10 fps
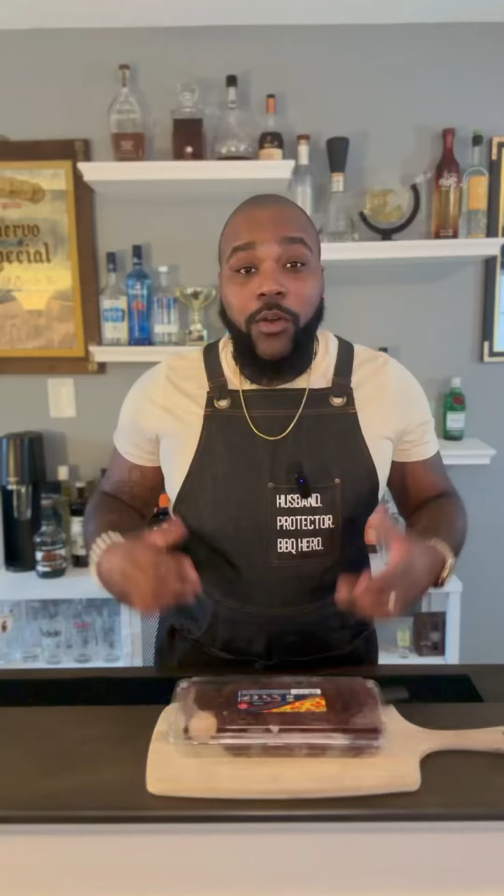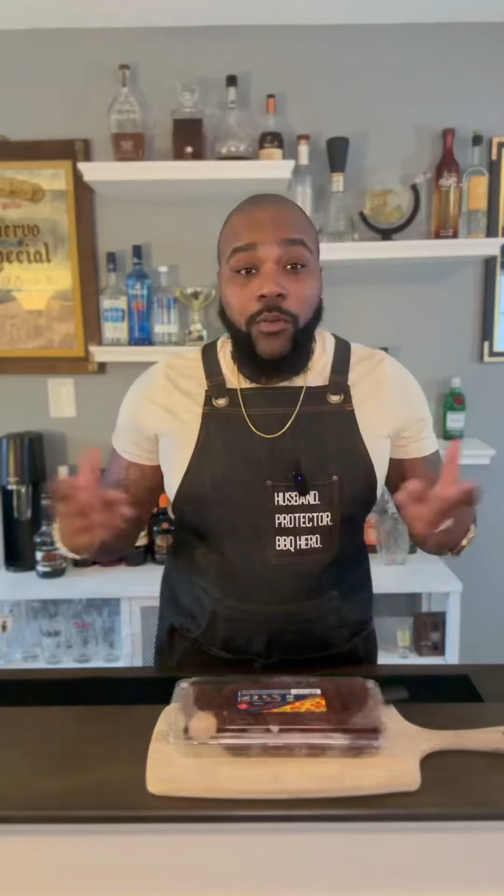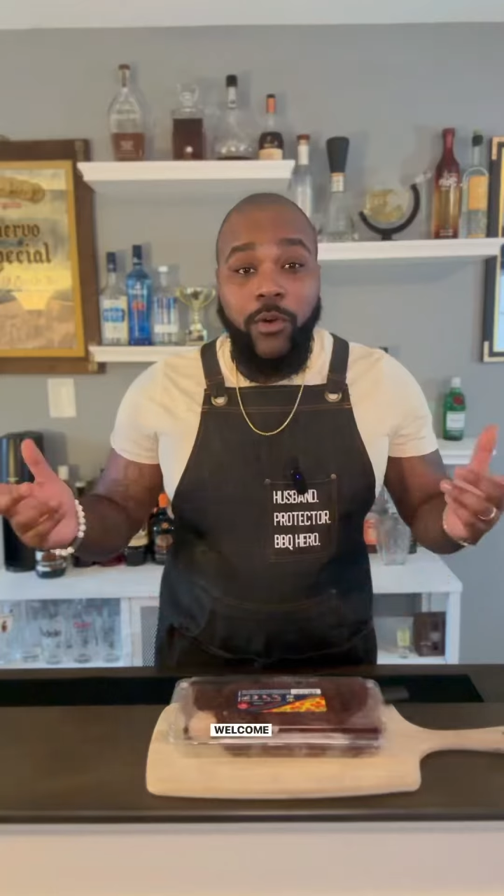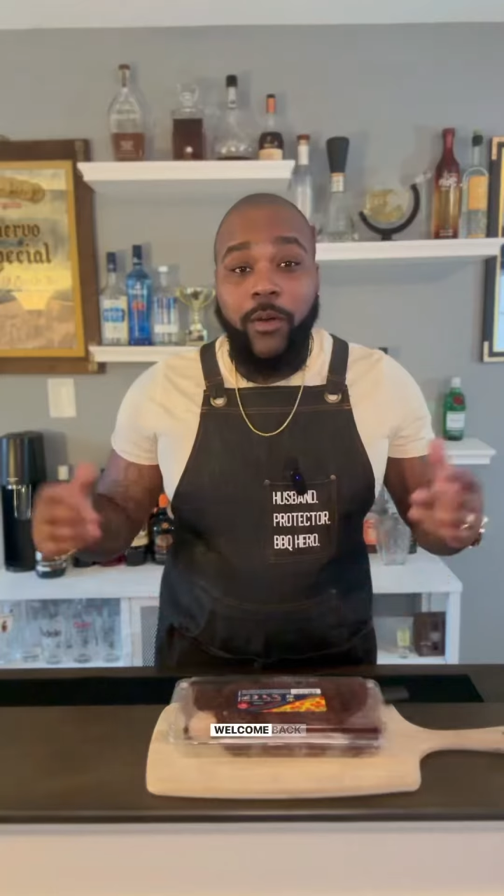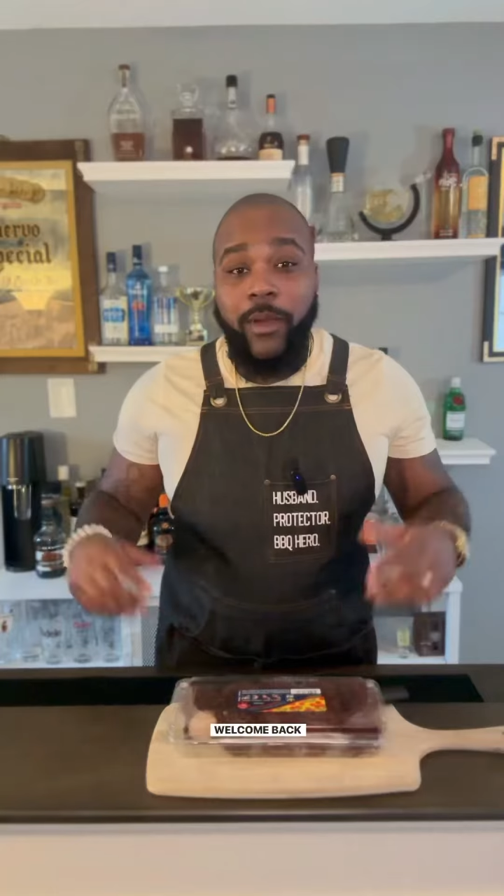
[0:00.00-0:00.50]

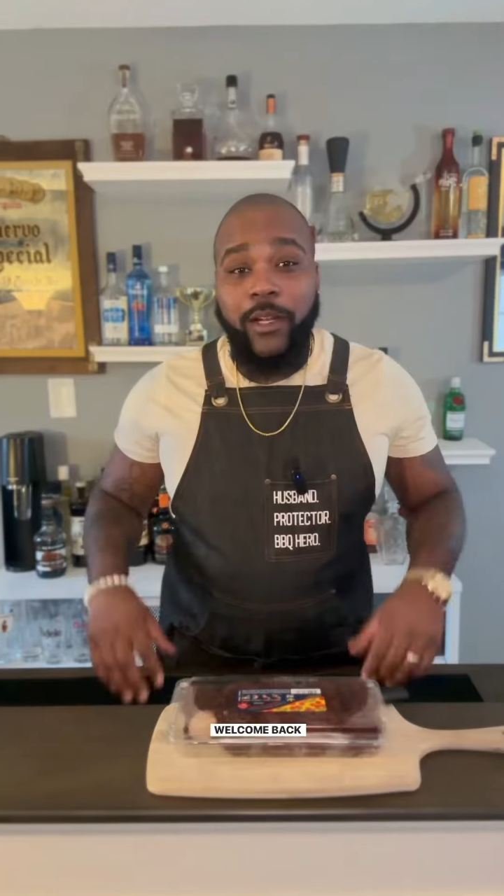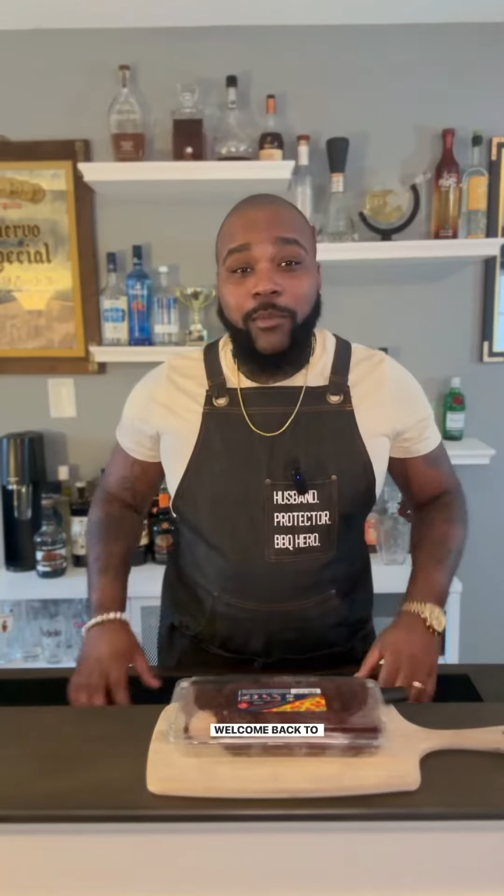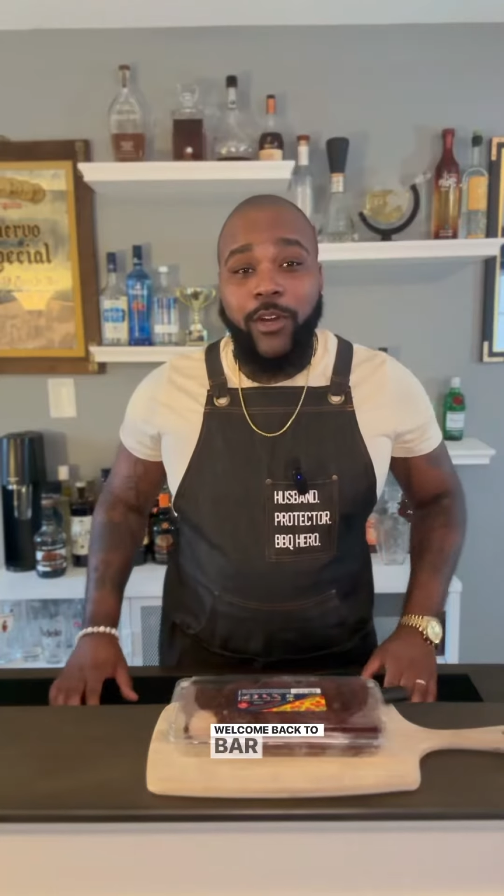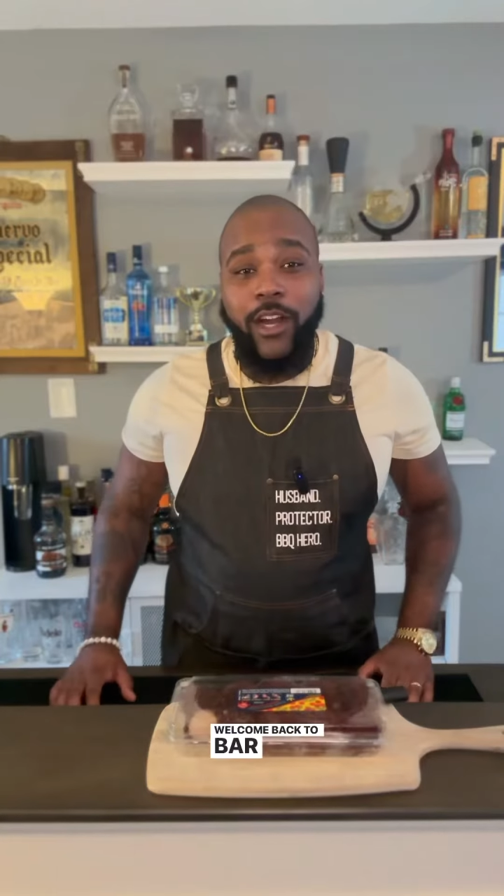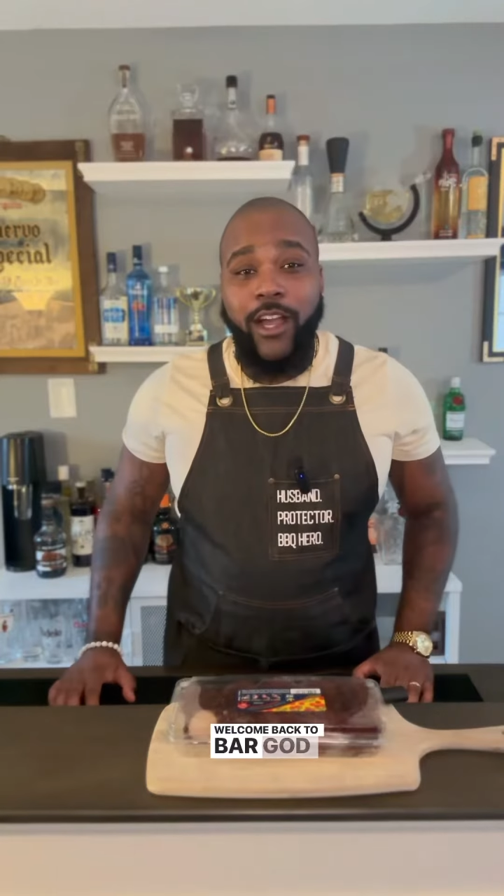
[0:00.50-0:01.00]
Welcome back to
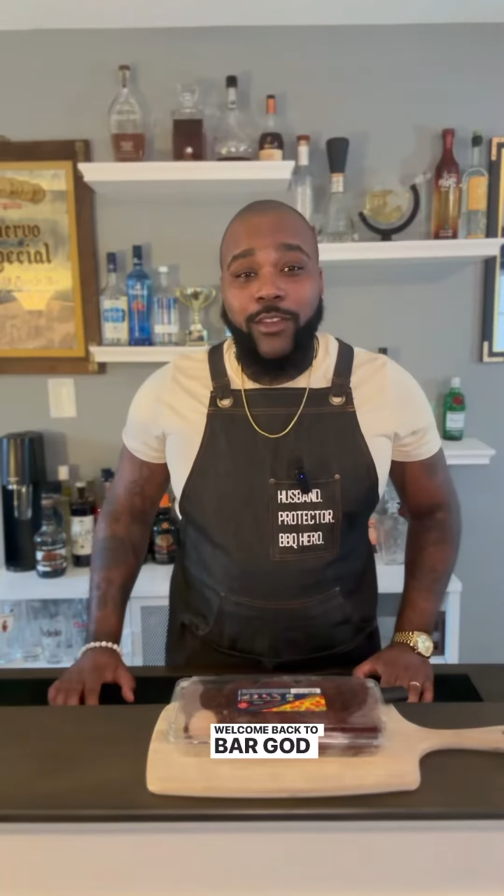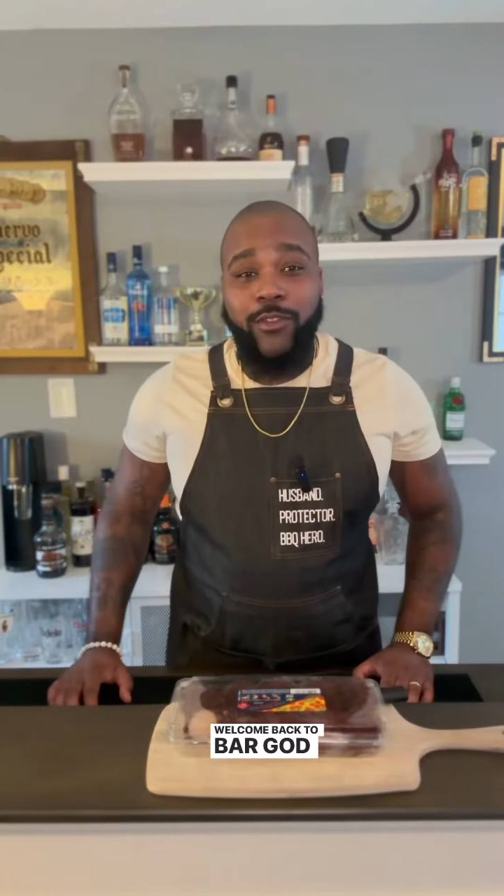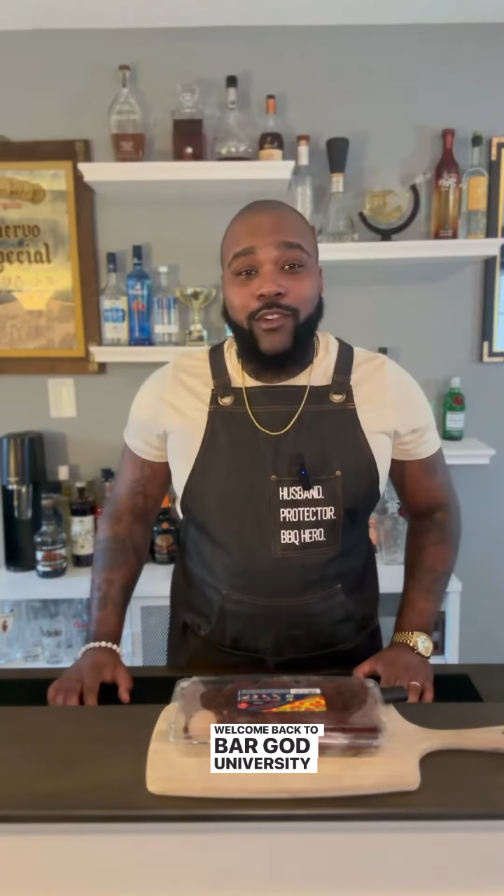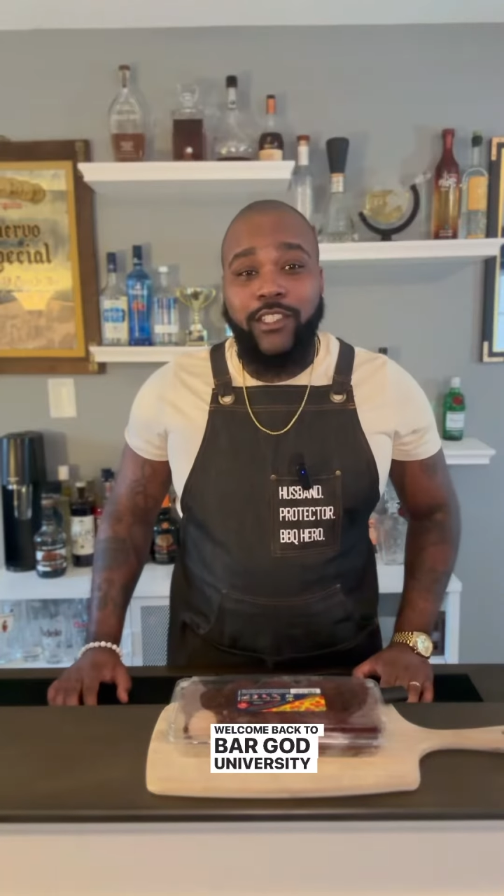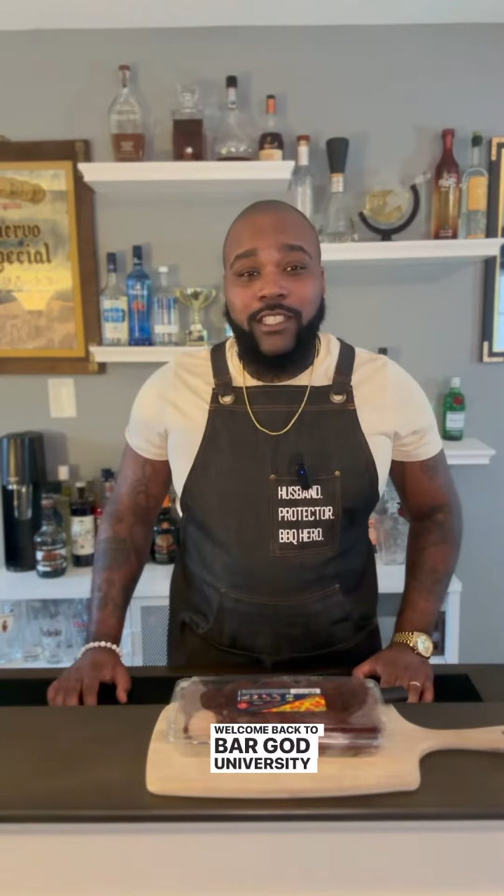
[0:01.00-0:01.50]
Bar Guy
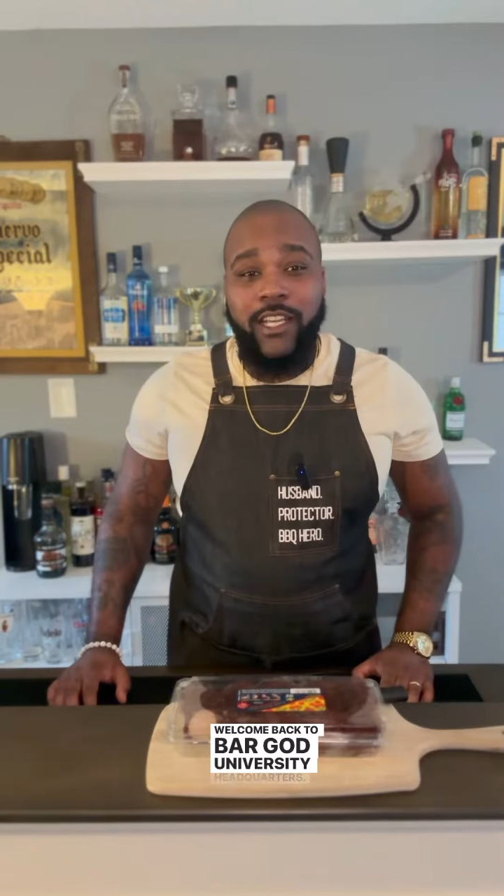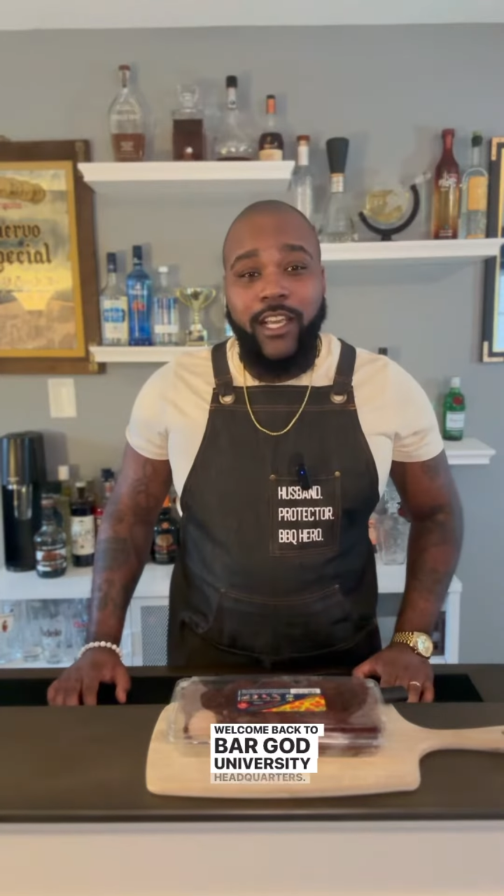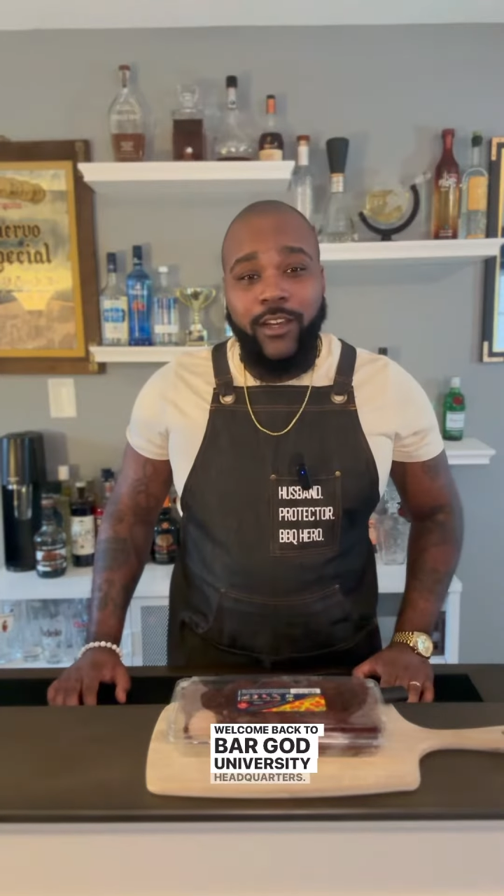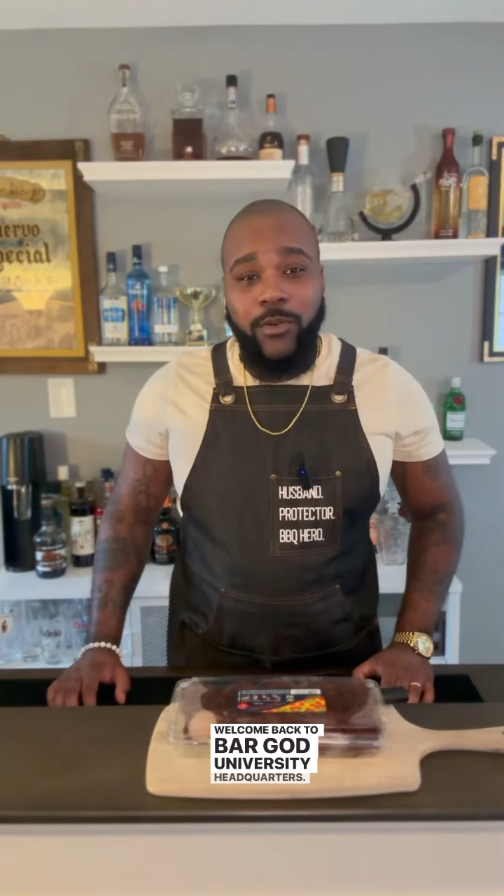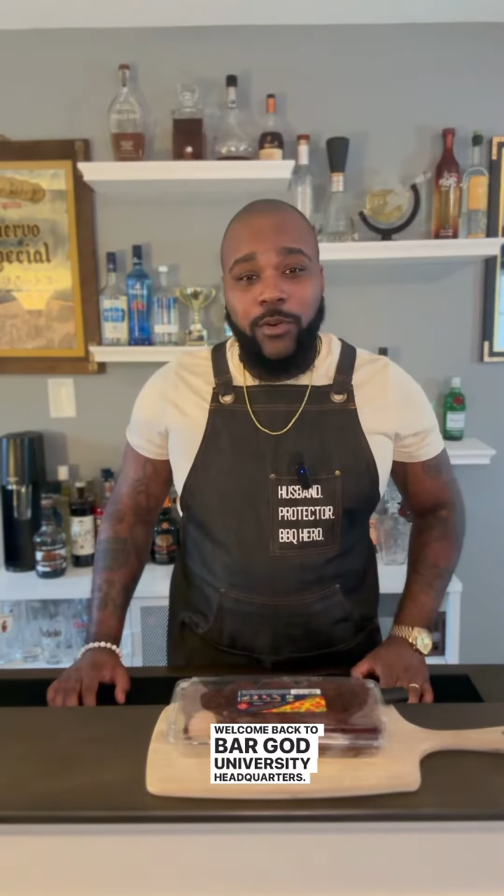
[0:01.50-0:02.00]
University
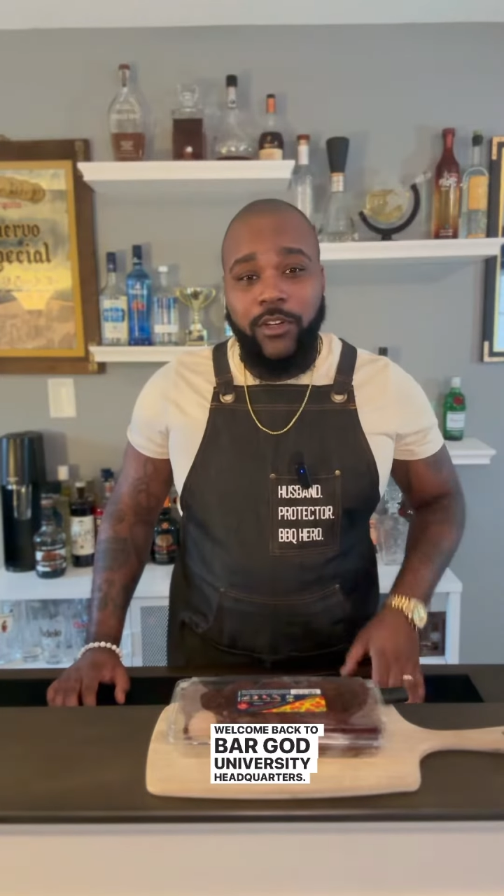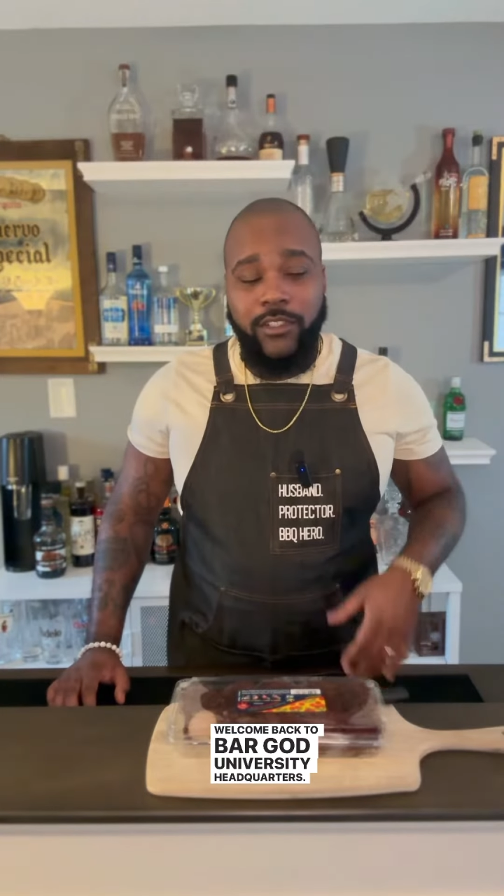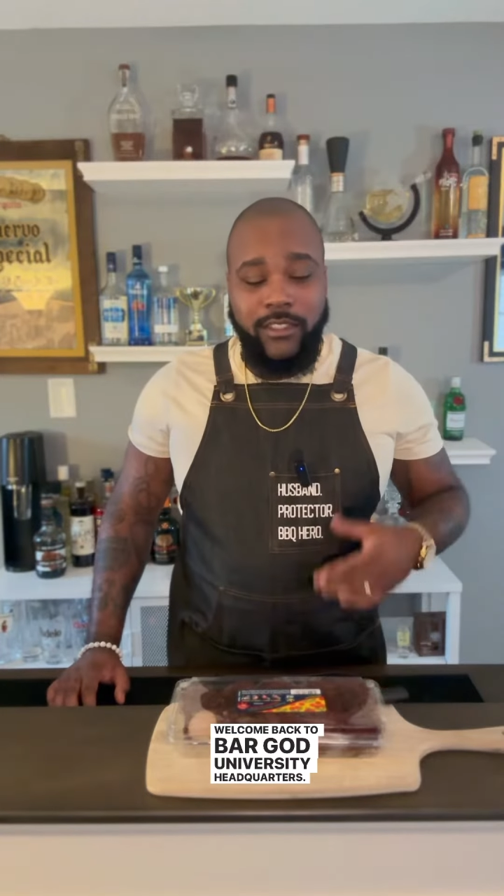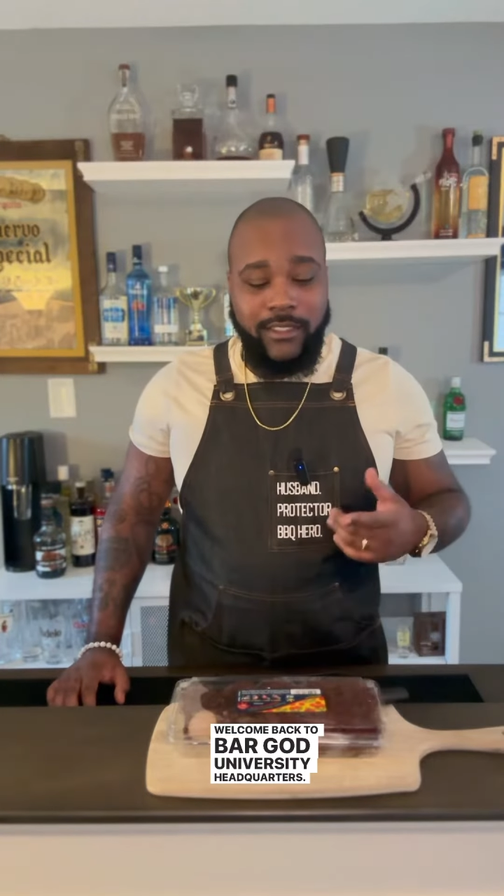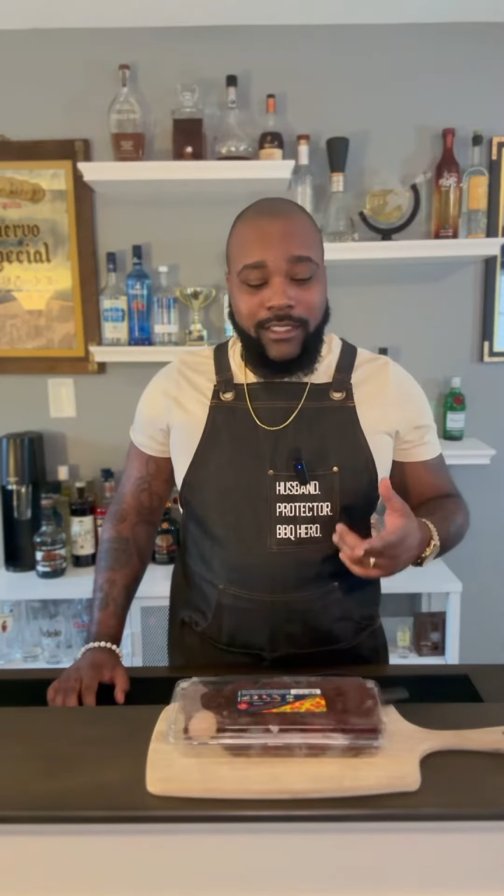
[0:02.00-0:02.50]
headquarters.